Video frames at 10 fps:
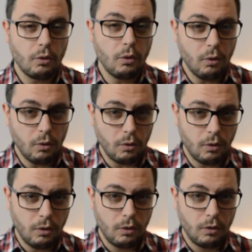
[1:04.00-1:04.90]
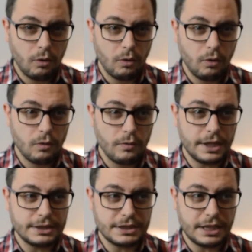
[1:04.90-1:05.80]
or
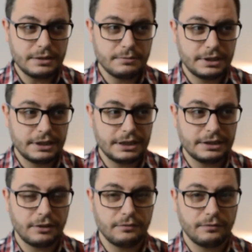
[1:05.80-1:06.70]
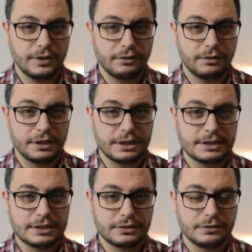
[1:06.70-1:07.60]
they genuinely don't feel like this
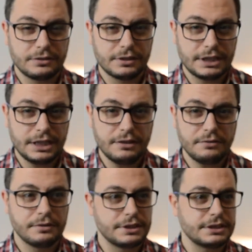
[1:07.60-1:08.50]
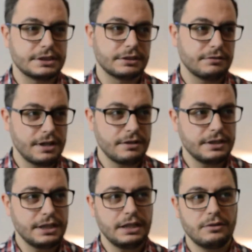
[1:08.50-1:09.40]
is a good idea, or this is a great
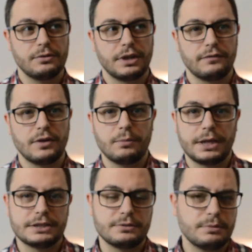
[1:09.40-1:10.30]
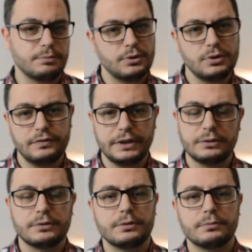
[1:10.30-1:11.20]
idea, or they've got ways to improve it,
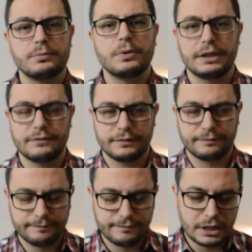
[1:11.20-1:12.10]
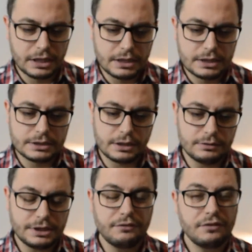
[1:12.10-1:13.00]
or whatever. So
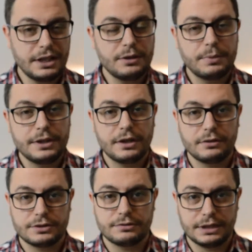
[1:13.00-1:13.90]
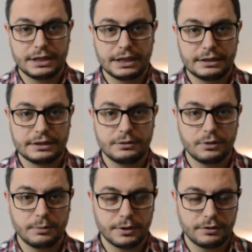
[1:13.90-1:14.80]
generally it'll be those three things that you'll
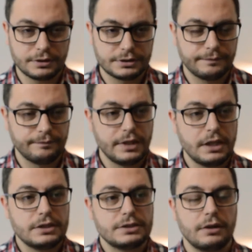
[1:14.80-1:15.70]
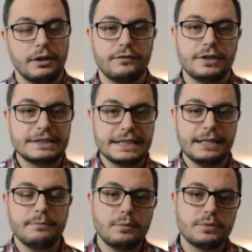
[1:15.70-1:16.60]
come across. So if the
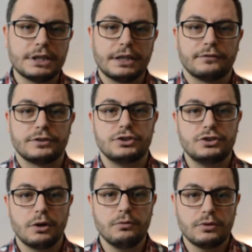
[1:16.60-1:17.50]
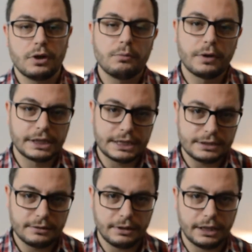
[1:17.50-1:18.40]
team themselves don't know what they're
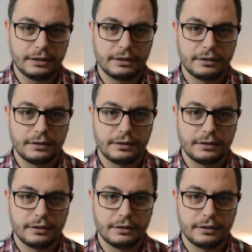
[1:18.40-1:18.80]
doing,